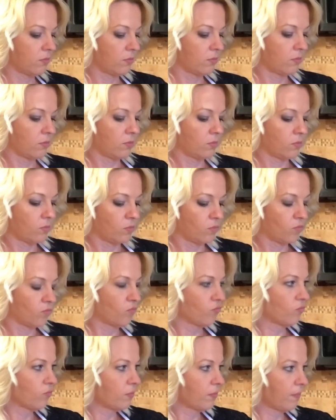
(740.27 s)

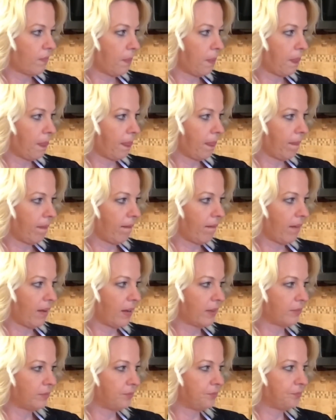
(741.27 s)

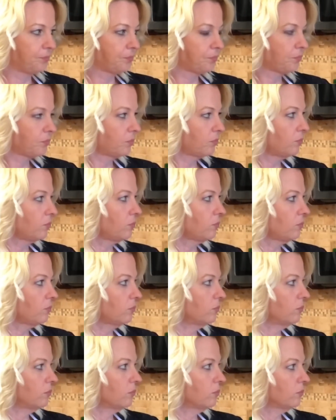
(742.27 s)

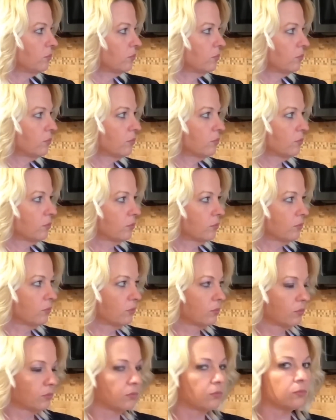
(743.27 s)

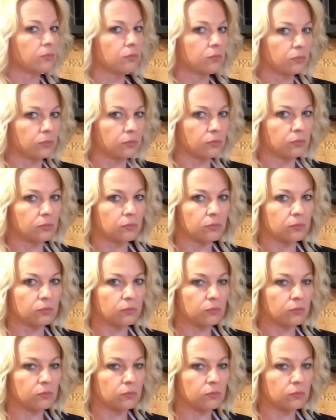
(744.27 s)
The person shown says nothing.